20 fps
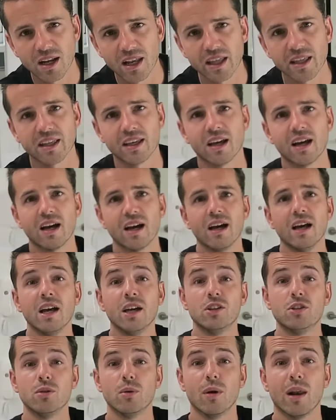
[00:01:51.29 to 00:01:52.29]
Lenka
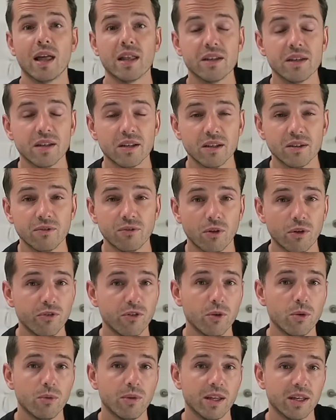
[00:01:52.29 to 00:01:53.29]
to London for a
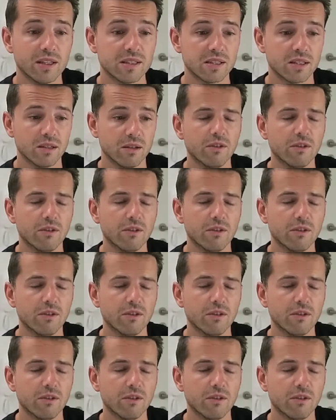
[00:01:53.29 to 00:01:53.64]
few weeks.